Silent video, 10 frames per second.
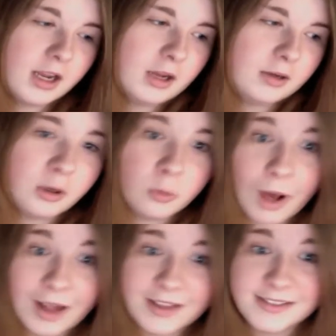you know,
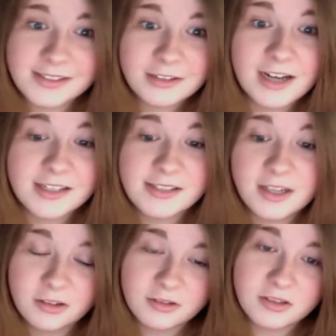while he's still kind of
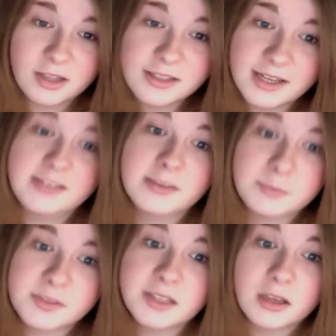sick, so that takes
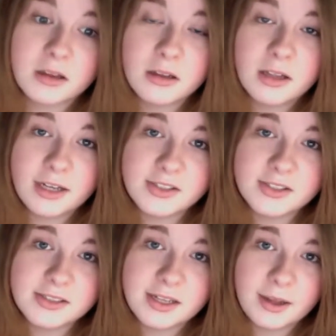some skill. I
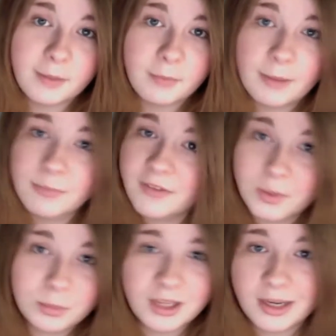just, I'm
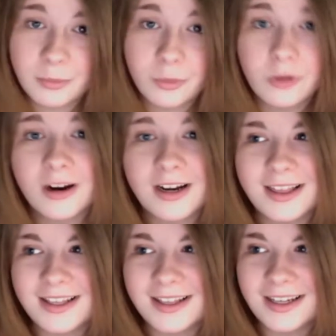loving Blaine more, and I
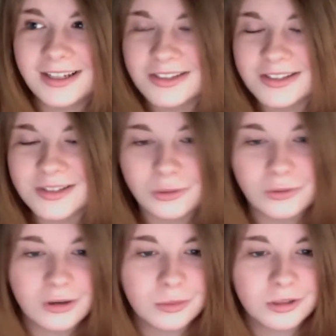think that he's just so
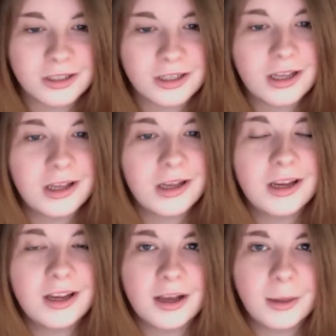adorable and
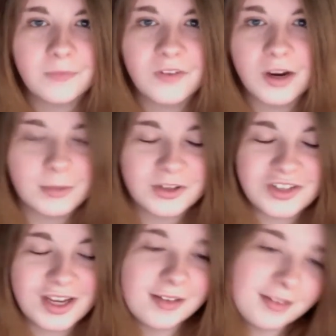very much
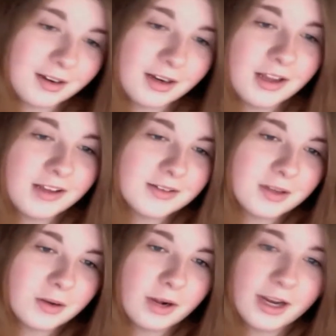talented.
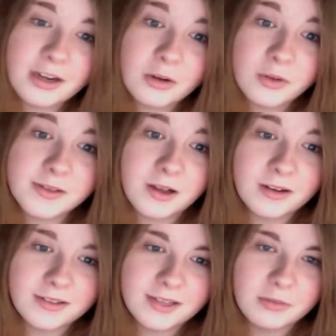So, I didn't know the song
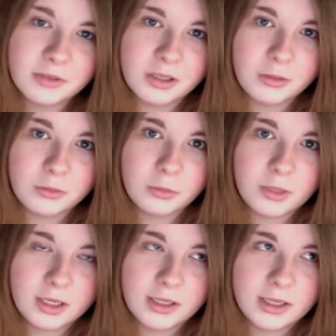because I don't really know
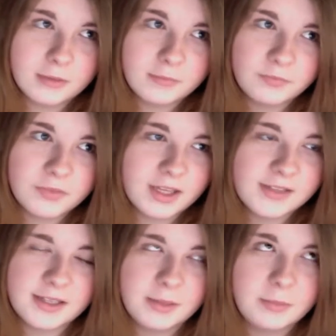Queen. Like I
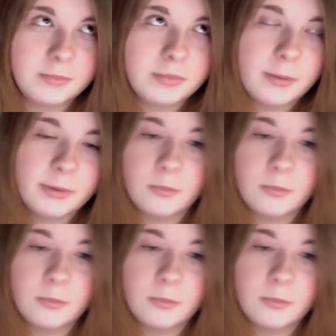said, probably